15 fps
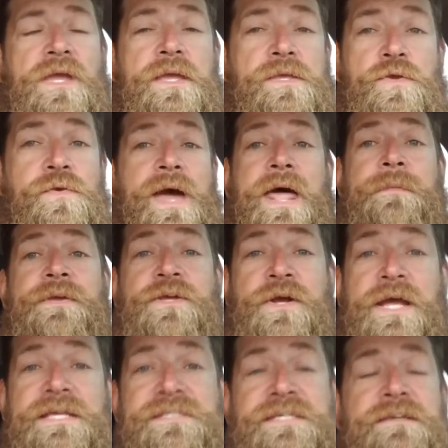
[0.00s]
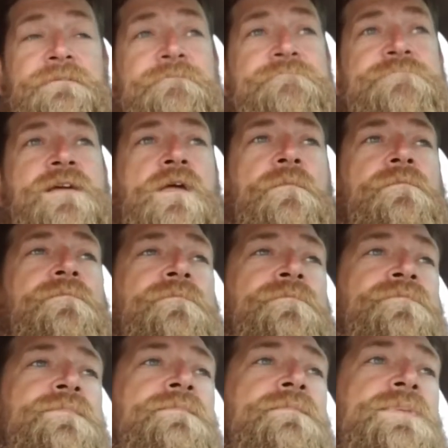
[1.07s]
You got to be crazy.
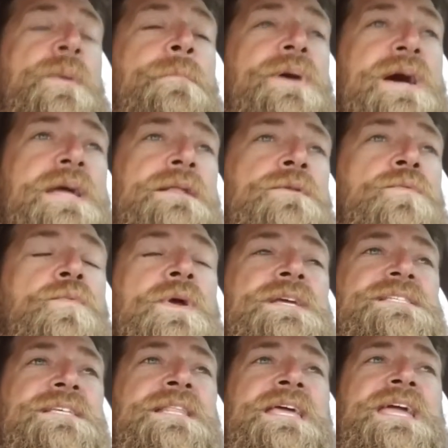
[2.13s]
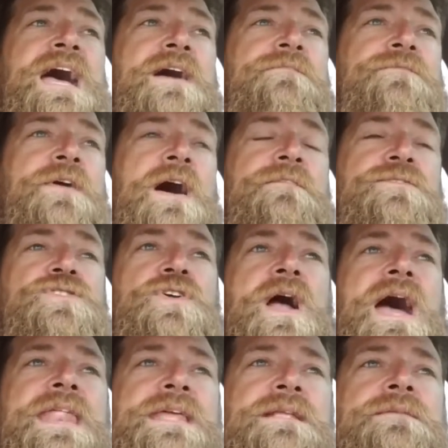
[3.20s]
But recently I've
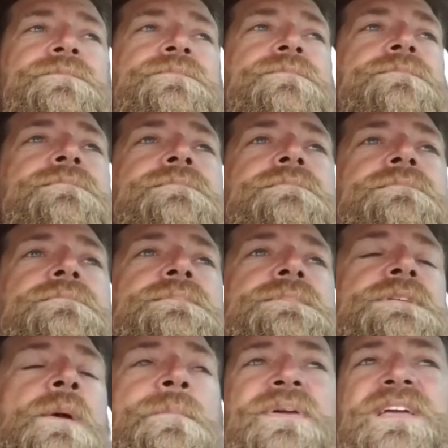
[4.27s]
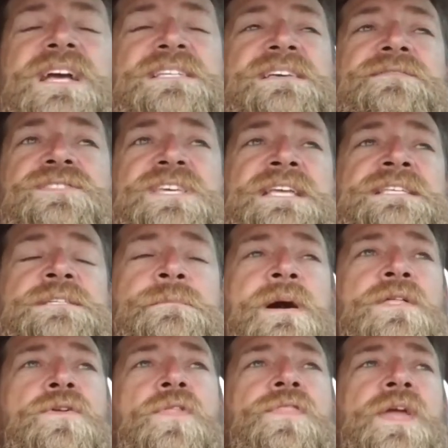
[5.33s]
tried it because I've seen some
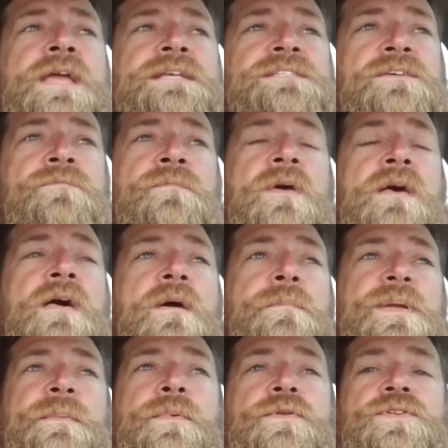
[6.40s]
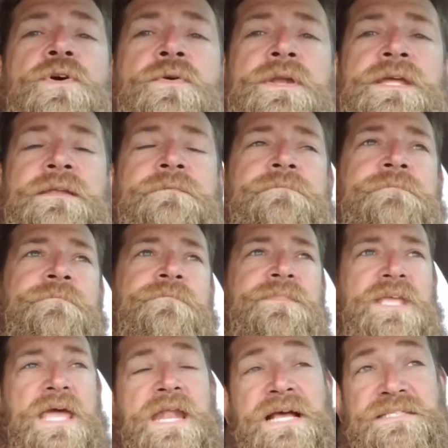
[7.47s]
other things and people doing it.
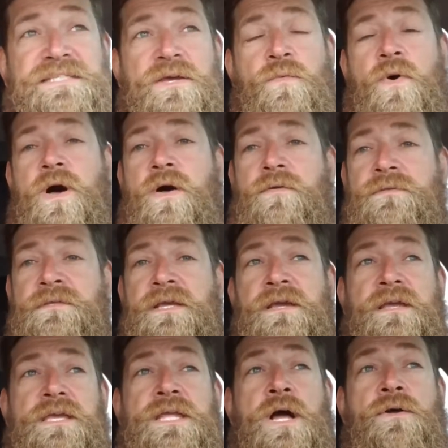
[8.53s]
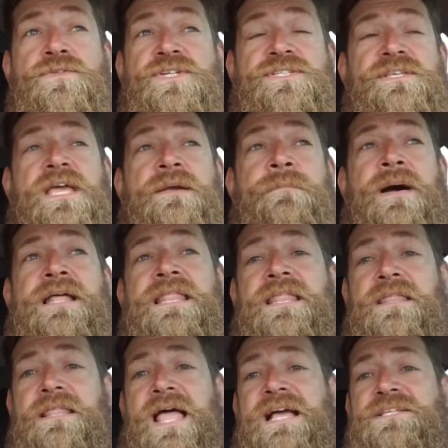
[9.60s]
And I said, well, you know, just like my
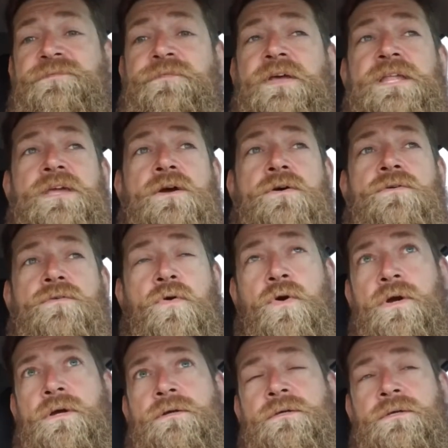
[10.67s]
last video, or